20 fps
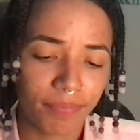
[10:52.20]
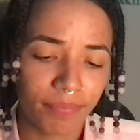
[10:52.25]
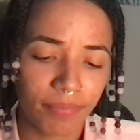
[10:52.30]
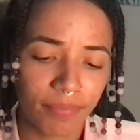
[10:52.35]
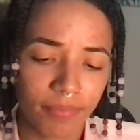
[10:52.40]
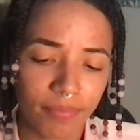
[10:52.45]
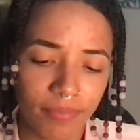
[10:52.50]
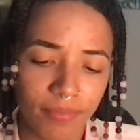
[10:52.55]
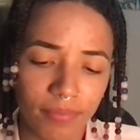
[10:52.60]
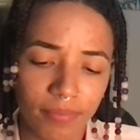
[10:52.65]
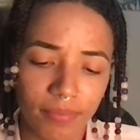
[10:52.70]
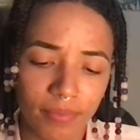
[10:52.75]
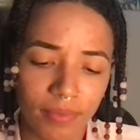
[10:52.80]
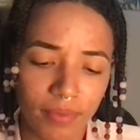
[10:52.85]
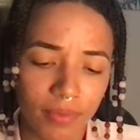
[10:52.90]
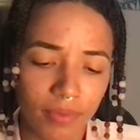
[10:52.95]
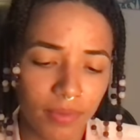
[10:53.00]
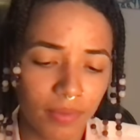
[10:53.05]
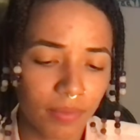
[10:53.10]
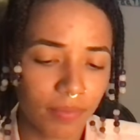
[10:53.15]

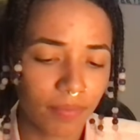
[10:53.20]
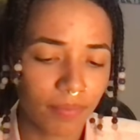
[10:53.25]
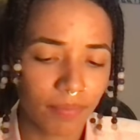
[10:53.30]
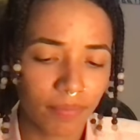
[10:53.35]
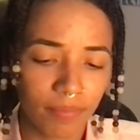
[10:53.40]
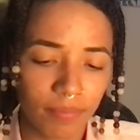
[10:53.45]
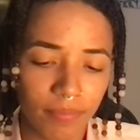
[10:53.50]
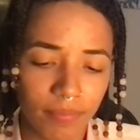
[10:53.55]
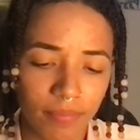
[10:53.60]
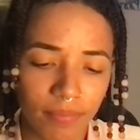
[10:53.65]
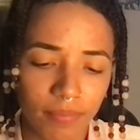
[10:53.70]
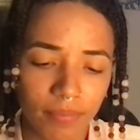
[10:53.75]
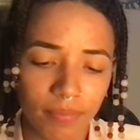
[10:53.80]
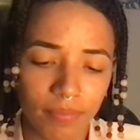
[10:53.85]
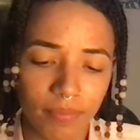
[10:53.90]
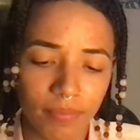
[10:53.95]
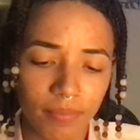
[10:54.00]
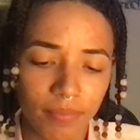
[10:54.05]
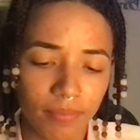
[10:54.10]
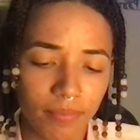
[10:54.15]

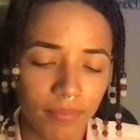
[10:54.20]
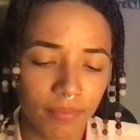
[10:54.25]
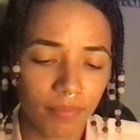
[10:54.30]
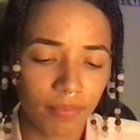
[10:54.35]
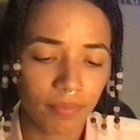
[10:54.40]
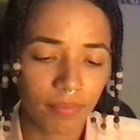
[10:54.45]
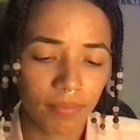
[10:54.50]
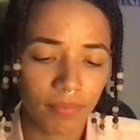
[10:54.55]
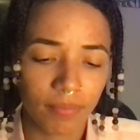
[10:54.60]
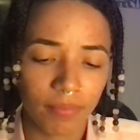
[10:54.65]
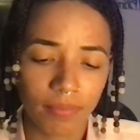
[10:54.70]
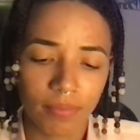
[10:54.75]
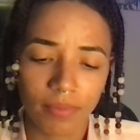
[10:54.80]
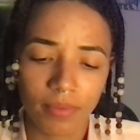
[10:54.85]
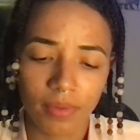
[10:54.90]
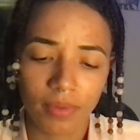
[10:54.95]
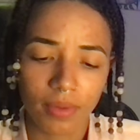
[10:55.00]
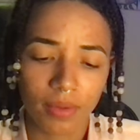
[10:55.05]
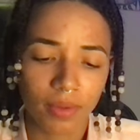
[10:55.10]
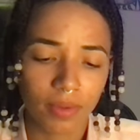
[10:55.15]

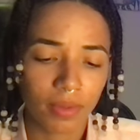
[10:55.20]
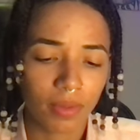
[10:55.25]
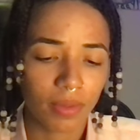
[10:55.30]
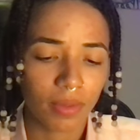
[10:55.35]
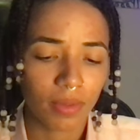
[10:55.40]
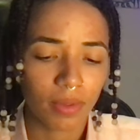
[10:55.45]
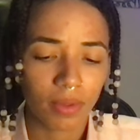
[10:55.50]
(no one is talking)